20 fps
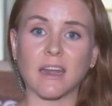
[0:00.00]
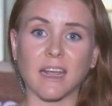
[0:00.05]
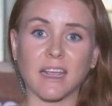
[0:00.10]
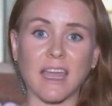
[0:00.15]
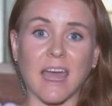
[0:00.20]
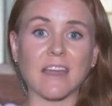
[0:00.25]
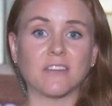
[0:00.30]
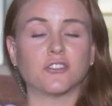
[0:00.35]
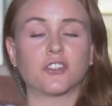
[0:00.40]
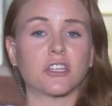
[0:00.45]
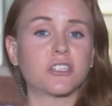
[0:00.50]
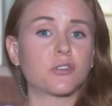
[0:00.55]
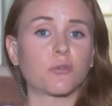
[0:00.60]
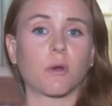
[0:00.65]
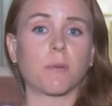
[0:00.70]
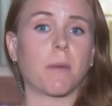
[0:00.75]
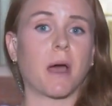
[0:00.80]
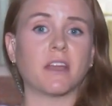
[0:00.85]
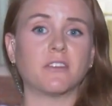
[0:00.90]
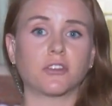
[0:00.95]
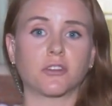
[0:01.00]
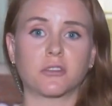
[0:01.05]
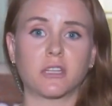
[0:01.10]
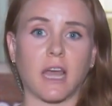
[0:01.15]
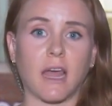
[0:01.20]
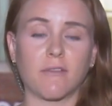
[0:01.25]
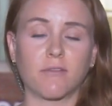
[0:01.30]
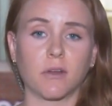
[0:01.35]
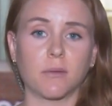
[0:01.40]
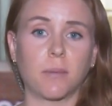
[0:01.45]
And again, just a reminder
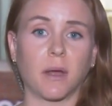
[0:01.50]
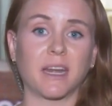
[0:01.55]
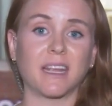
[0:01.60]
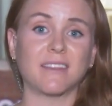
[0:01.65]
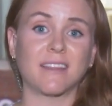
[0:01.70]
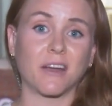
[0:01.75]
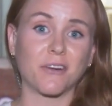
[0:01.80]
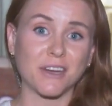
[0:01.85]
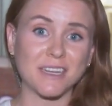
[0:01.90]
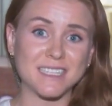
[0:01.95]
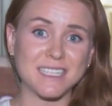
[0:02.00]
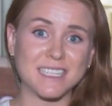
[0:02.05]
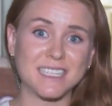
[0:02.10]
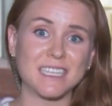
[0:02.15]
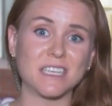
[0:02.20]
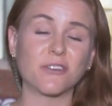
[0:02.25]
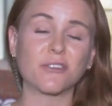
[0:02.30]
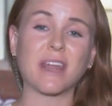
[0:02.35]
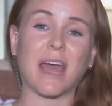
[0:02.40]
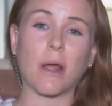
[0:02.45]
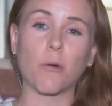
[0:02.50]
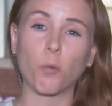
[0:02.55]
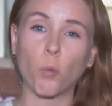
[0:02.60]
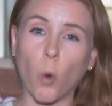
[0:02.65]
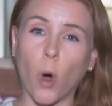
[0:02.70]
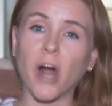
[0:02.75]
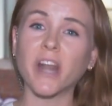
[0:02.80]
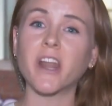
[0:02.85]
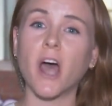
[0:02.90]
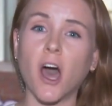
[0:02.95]
to everybody, there is still that
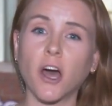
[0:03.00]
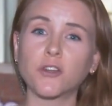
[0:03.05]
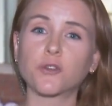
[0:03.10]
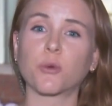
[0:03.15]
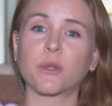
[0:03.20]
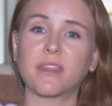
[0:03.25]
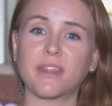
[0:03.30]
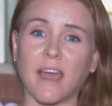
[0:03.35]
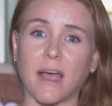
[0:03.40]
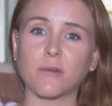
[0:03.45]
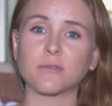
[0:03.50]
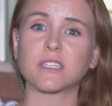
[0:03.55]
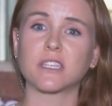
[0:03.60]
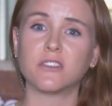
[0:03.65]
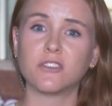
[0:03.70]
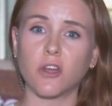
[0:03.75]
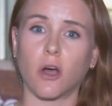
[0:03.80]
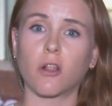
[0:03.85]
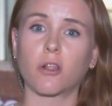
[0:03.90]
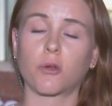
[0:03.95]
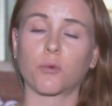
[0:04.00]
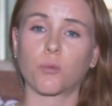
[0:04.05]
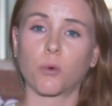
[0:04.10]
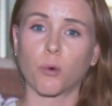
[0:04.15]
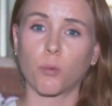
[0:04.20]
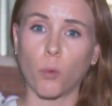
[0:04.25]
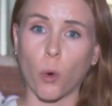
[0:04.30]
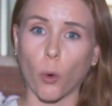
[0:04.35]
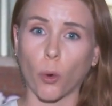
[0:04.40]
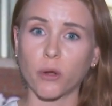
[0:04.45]
$100,000
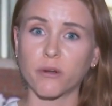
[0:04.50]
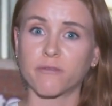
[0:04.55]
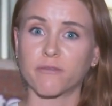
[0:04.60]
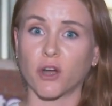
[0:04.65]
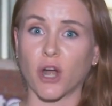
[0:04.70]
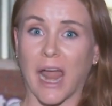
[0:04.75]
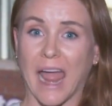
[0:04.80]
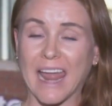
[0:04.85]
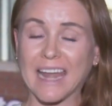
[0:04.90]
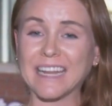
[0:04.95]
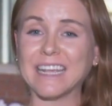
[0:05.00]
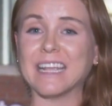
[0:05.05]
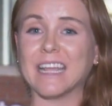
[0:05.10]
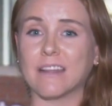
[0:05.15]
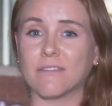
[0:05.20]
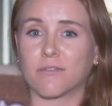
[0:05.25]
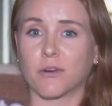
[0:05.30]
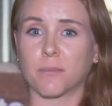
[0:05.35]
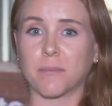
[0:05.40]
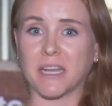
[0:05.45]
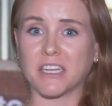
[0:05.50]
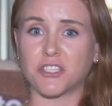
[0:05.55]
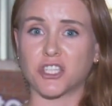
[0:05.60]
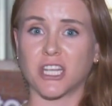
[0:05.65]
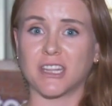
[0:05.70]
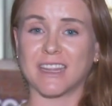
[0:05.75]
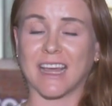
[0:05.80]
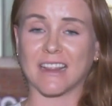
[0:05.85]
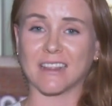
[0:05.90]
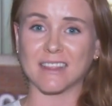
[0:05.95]
reward for any
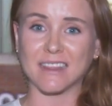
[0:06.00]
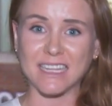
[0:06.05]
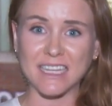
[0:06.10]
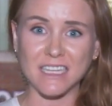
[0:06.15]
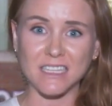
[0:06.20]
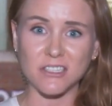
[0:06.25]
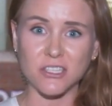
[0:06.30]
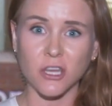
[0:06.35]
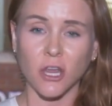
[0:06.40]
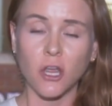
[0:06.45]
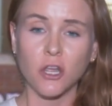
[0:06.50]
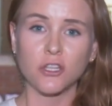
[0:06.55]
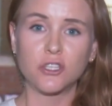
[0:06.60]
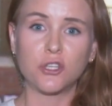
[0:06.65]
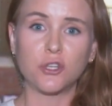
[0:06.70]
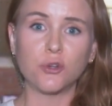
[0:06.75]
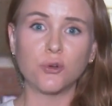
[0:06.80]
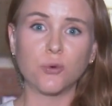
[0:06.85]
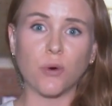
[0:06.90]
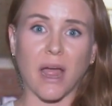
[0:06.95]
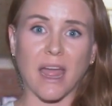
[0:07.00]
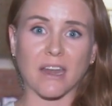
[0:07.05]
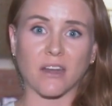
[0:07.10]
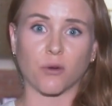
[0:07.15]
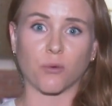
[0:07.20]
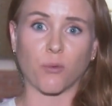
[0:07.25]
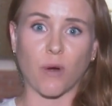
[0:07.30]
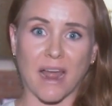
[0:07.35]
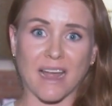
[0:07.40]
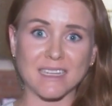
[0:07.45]
information that leads to
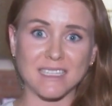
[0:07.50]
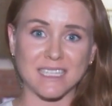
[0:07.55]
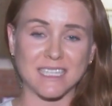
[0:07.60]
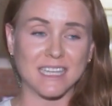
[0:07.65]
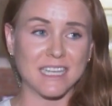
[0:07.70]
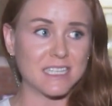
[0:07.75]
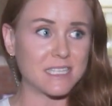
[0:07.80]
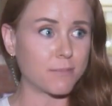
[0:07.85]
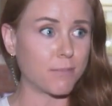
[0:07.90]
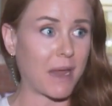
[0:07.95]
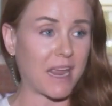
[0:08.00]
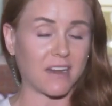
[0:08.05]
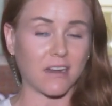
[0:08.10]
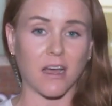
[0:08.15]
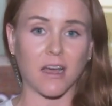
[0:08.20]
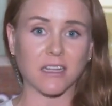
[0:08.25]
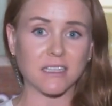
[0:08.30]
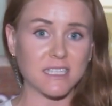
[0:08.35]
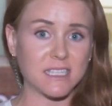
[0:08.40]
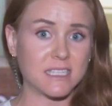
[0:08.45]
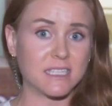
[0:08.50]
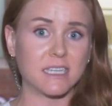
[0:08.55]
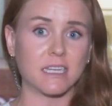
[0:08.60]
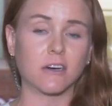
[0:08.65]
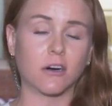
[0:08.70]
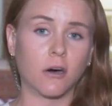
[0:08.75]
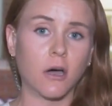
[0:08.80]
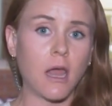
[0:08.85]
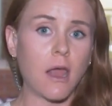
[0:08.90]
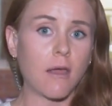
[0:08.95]
an arrest. This manhunt
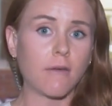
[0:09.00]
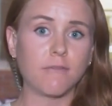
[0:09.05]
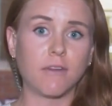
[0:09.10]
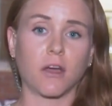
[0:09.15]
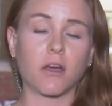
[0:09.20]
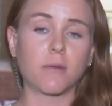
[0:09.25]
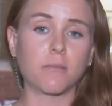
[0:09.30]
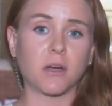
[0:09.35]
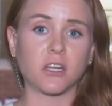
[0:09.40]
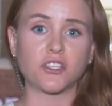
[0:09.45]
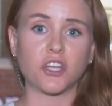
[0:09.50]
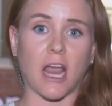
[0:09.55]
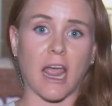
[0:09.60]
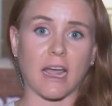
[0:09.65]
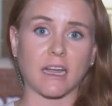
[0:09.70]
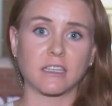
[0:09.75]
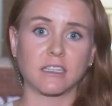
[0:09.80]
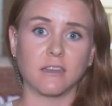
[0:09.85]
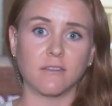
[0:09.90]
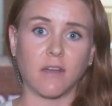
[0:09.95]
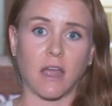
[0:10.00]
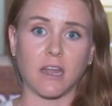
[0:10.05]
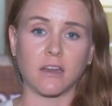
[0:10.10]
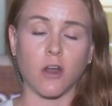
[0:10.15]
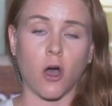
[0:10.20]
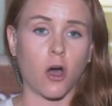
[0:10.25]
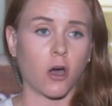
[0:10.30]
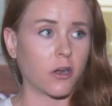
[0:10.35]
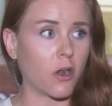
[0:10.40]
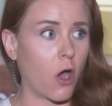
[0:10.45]
still very much active
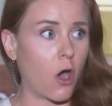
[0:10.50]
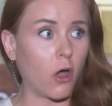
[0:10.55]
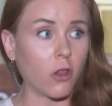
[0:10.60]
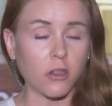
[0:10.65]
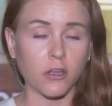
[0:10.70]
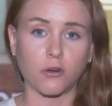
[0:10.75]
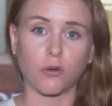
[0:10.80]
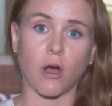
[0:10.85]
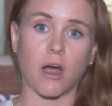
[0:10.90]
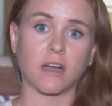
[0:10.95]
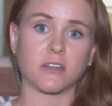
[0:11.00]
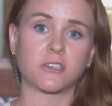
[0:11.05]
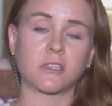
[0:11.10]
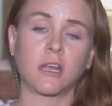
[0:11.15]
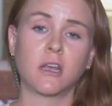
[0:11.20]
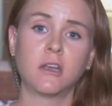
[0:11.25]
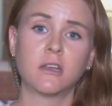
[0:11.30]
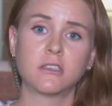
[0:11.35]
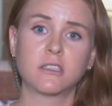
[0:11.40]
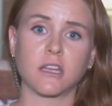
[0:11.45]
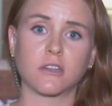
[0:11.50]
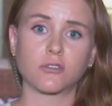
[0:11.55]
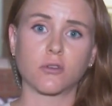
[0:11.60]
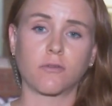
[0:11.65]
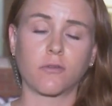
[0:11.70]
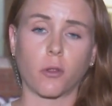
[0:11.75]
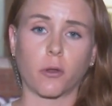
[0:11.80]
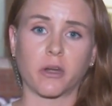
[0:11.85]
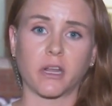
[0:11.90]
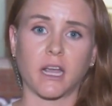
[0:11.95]
and on all across
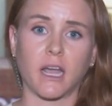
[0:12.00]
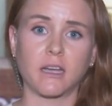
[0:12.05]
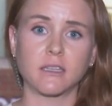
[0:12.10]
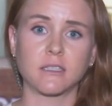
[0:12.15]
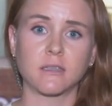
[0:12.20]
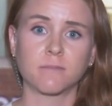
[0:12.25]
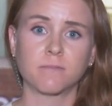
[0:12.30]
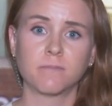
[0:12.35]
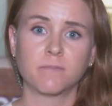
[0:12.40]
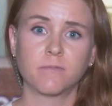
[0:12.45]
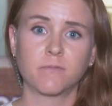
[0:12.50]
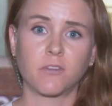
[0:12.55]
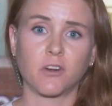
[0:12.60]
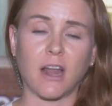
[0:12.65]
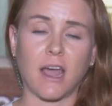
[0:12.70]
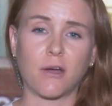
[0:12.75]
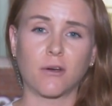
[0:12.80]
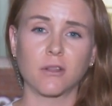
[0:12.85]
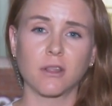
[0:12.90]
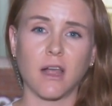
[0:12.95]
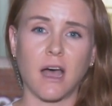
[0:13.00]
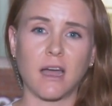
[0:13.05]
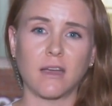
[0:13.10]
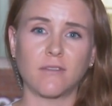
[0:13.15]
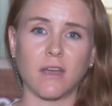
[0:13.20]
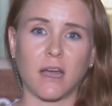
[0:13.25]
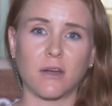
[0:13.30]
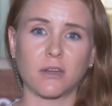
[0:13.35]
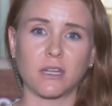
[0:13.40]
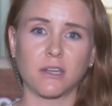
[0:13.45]
Central Florida, guys. For now,
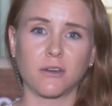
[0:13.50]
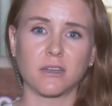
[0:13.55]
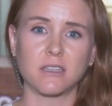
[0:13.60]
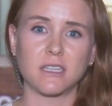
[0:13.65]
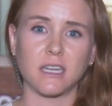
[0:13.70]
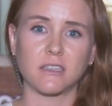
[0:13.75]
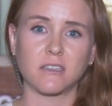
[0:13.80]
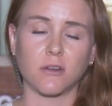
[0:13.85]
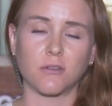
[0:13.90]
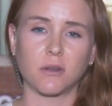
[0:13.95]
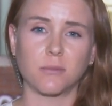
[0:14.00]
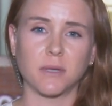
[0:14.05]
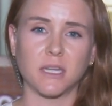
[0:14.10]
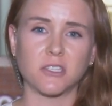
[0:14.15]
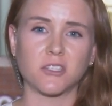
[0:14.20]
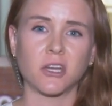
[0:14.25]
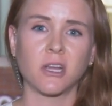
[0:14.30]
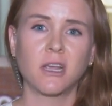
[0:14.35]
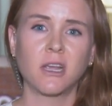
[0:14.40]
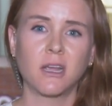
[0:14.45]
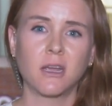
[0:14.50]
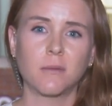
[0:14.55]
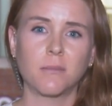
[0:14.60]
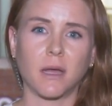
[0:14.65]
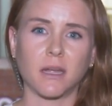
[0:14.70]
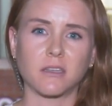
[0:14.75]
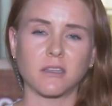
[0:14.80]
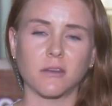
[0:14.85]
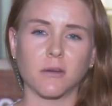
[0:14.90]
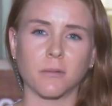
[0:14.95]
live out here in Daytona Beach,
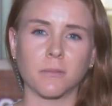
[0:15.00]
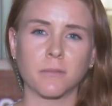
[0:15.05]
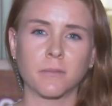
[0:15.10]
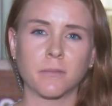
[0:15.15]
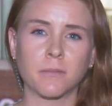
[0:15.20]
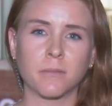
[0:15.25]
back to you.